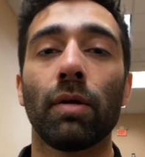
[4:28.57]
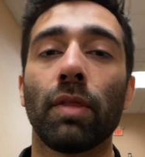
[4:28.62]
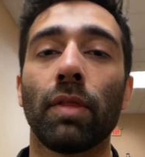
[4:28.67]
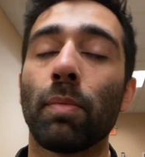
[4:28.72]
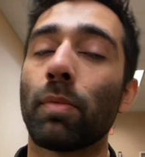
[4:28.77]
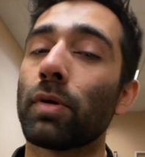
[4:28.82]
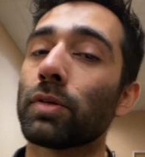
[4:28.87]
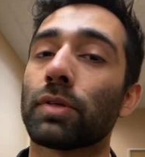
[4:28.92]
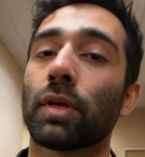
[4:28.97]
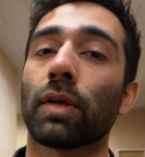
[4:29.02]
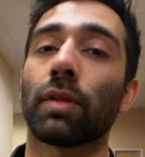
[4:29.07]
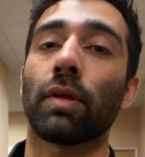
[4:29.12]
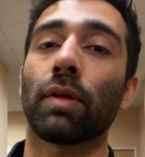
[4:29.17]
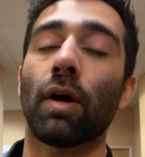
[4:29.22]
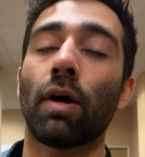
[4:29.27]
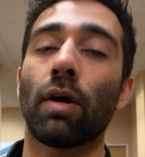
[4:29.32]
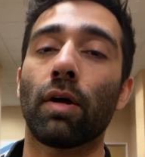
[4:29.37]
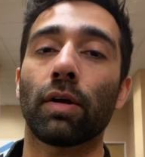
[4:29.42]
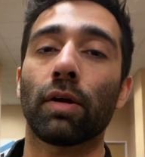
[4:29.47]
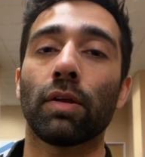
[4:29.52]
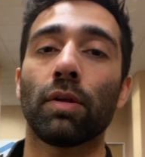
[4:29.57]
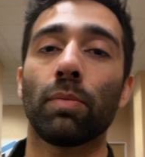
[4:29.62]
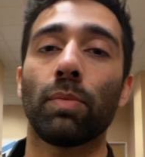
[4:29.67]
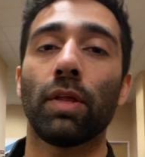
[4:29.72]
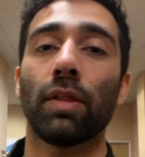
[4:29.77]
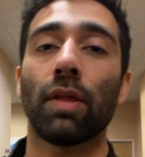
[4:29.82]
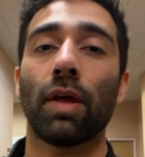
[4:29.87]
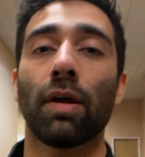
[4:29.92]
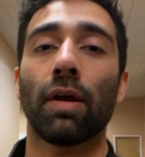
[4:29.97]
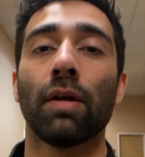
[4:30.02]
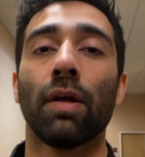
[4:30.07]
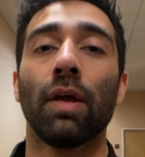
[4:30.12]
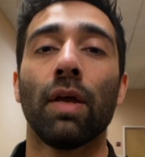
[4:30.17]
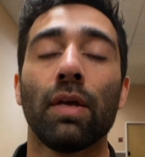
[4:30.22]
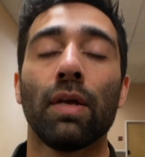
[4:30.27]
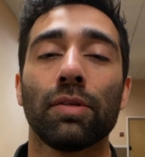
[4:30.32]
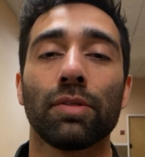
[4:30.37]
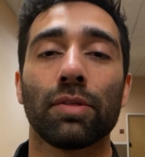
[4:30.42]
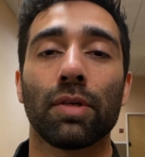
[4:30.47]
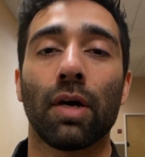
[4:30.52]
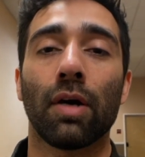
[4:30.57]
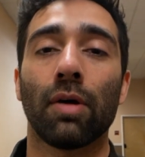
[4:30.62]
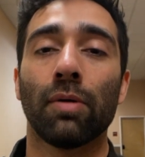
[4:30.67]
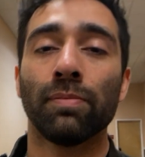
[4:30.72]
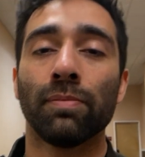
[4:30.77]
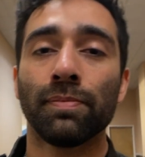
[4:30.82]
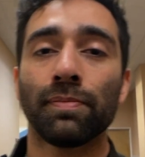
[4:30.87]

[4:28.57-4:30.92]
They most likely are going to be there. So